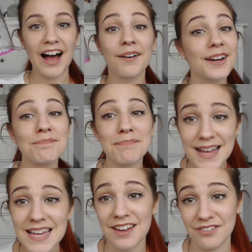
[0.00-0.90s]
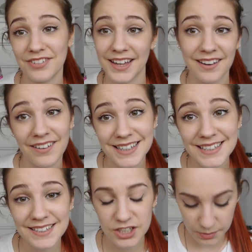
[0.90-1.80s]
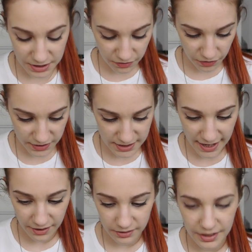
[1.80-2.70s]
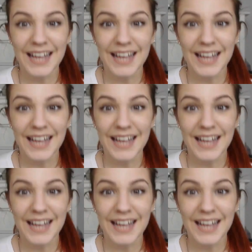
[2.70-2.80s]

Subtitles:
I'm gonna make it fit, guys. Should we see if it fits now?